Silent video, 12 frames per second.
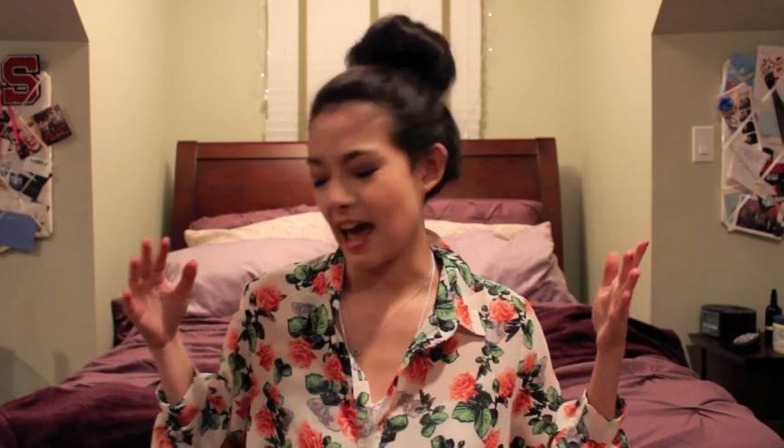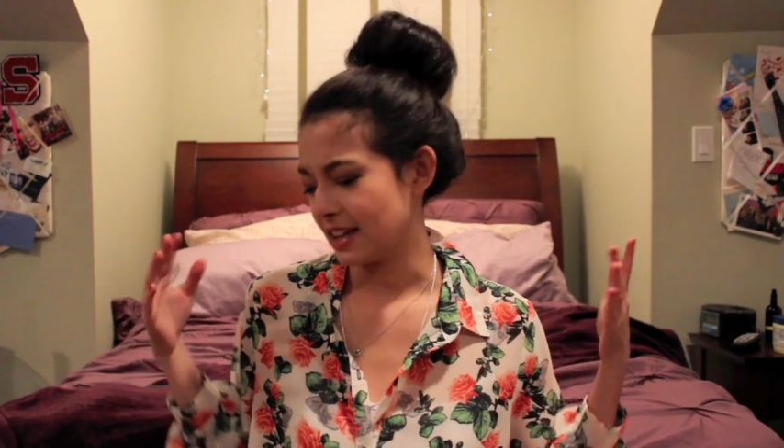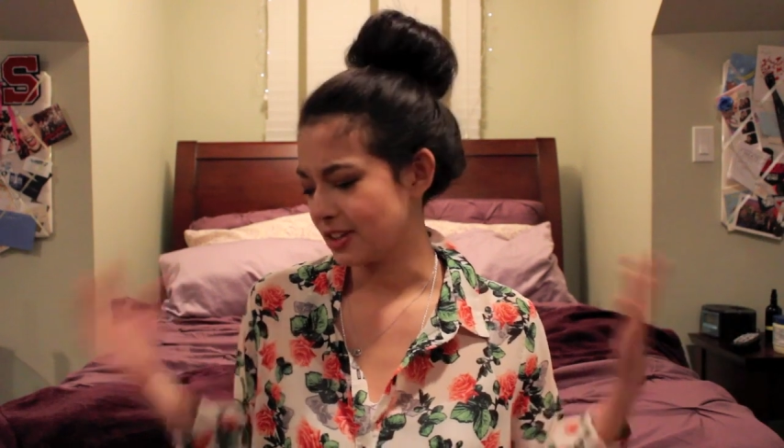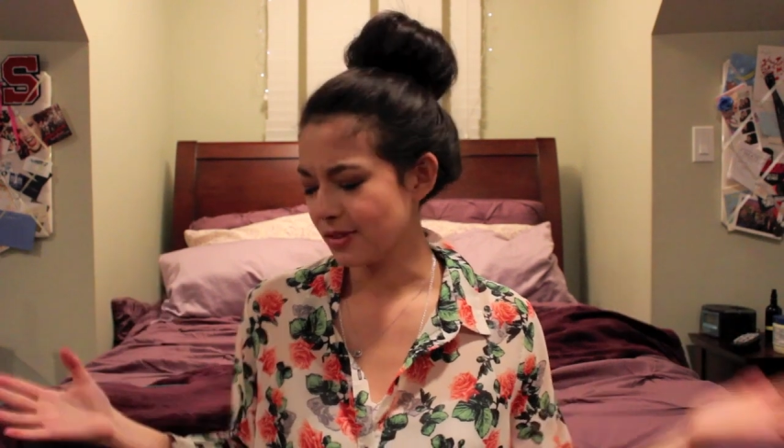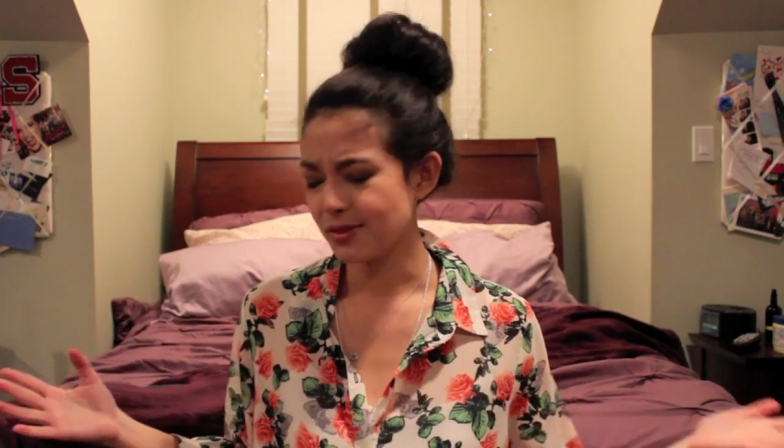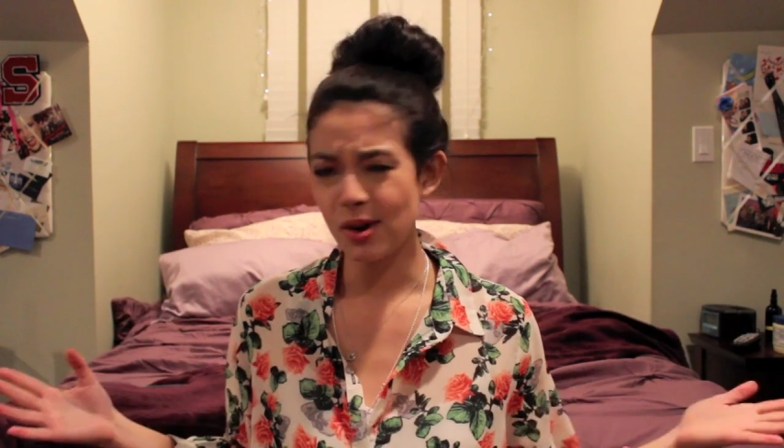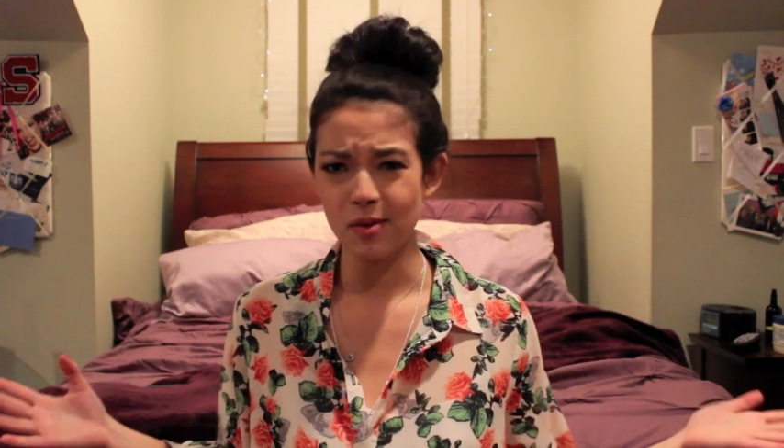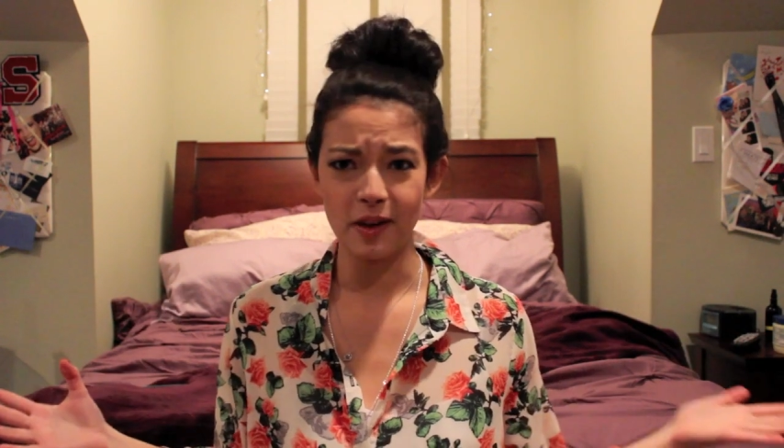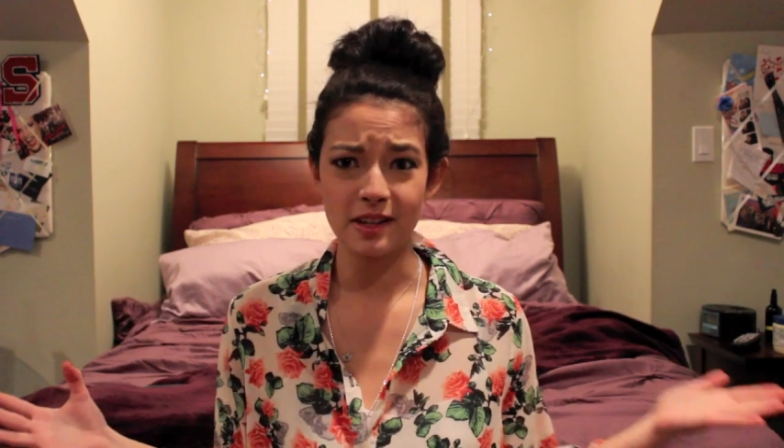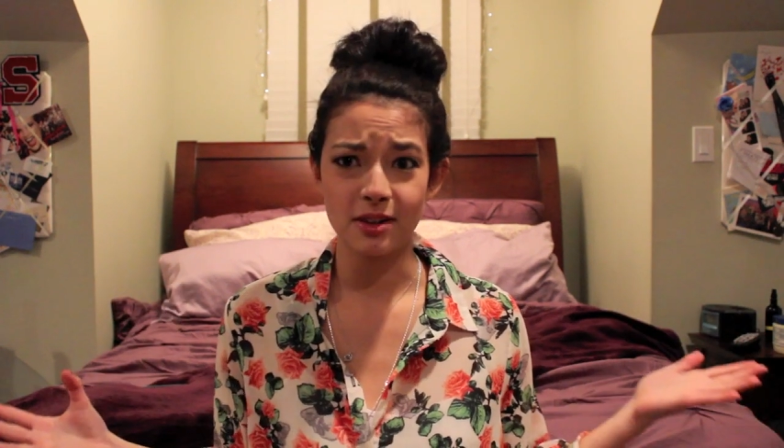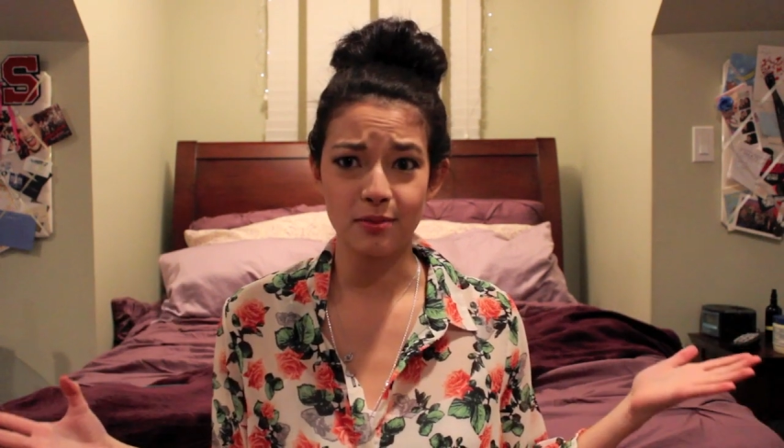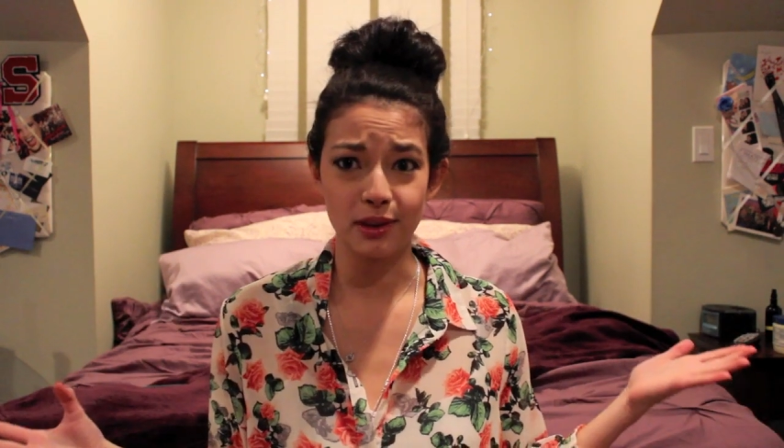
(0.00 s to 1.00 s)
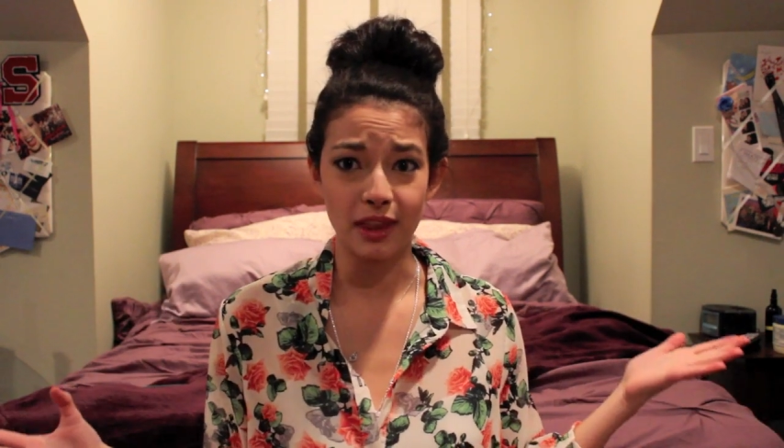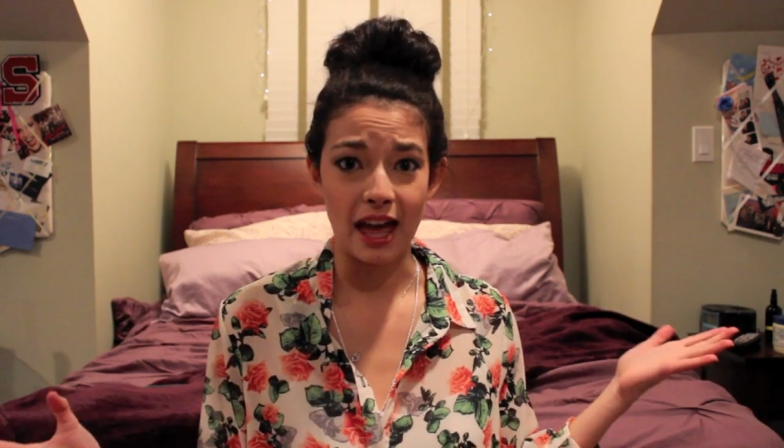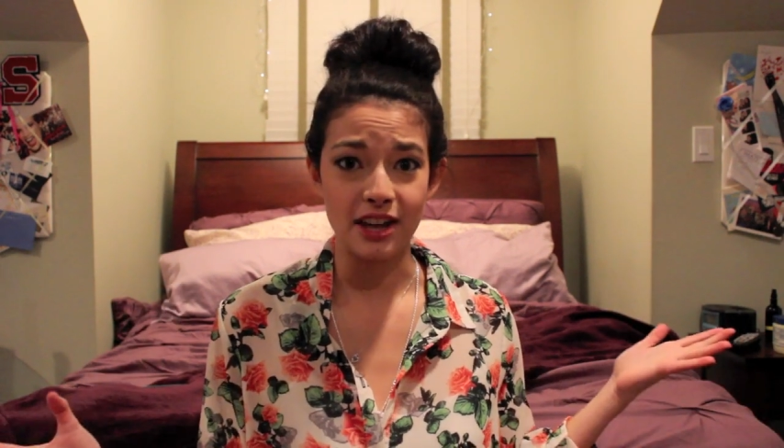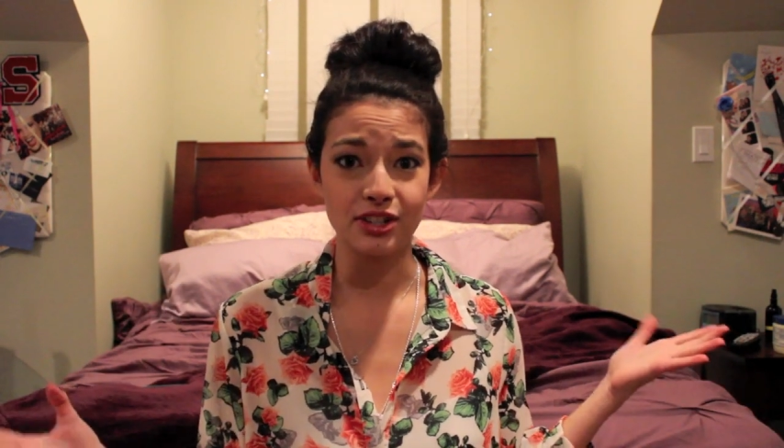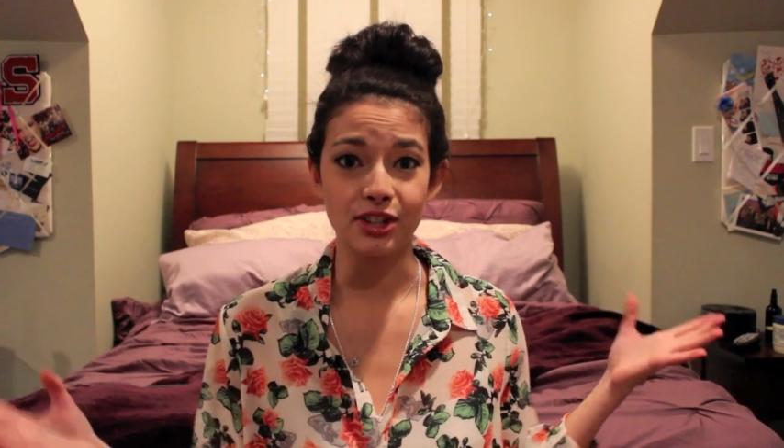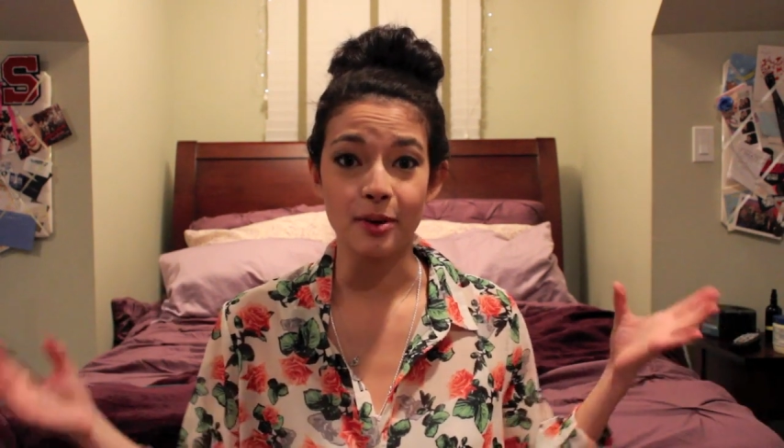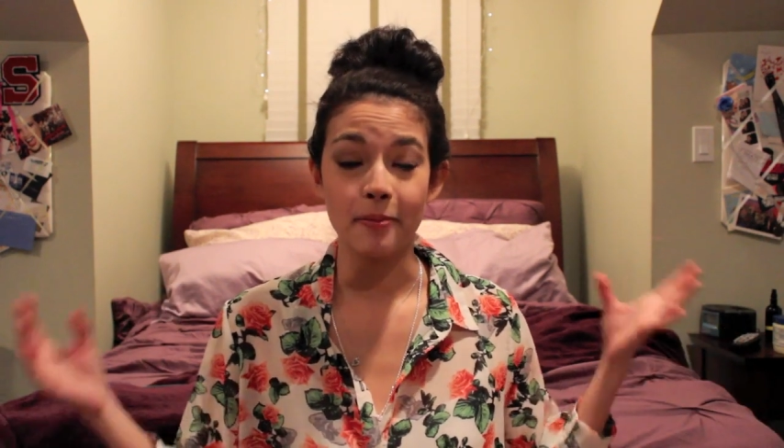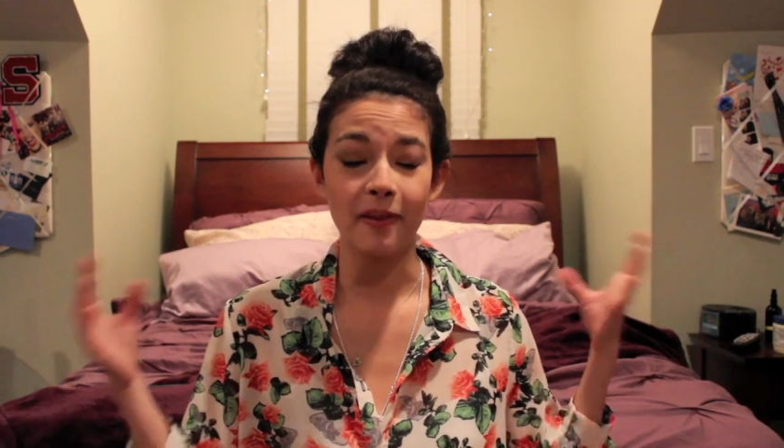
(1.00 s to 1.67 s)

I don't know if I did one last year,